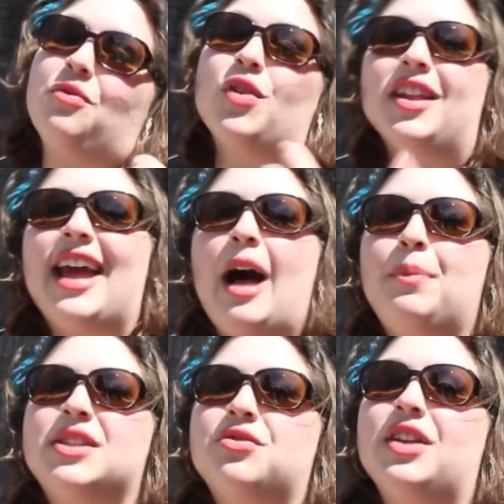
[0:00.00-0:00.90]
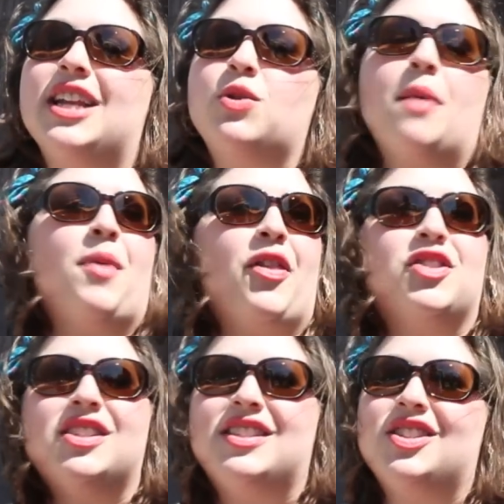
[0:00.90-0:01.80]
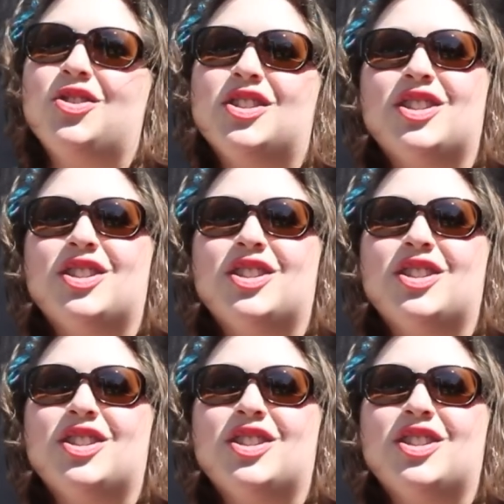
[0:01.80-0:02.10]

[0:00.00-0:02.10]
really help us relate to our brothers and sisters